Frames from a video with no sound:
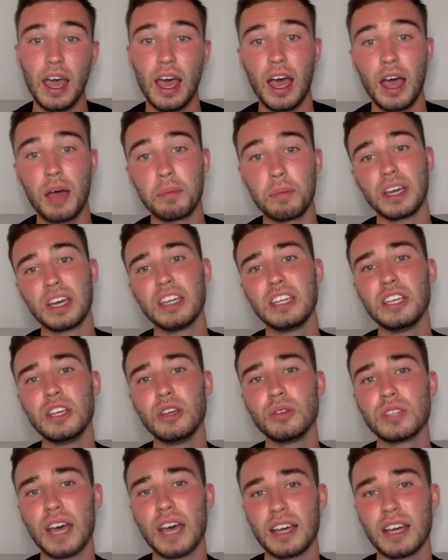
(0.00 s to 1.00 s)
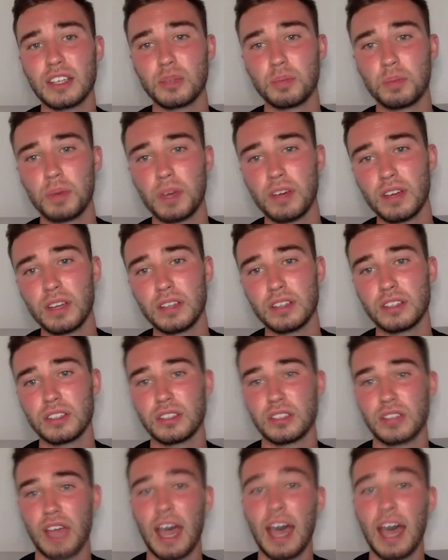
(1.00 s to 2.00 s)
Can he use that
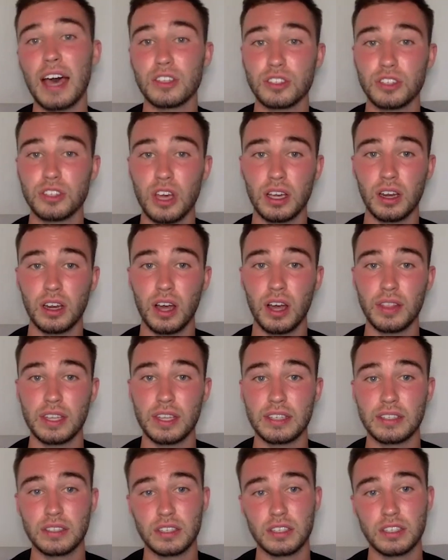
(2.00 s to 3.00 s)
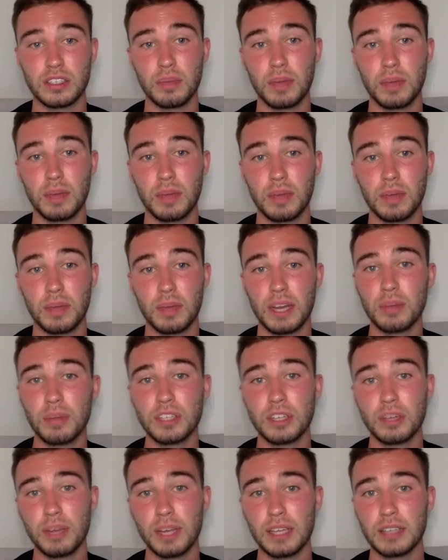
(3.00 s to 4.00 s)
experience at a circuit like this to cement his
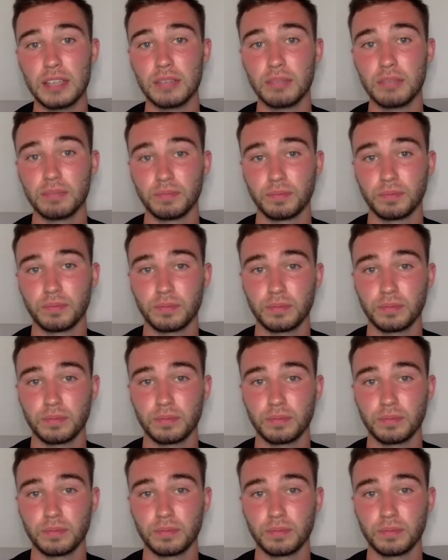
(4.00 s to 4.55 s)
championship lead?